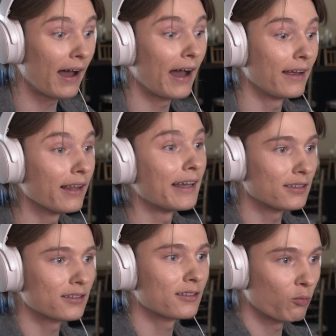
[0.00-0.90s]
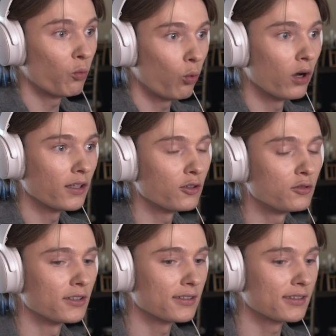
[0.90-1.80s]
highlights what you
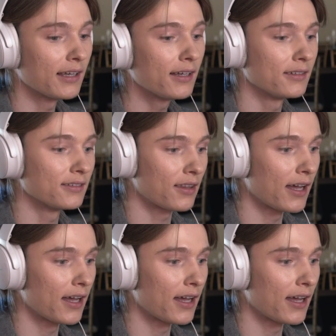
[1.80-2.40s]
just said, is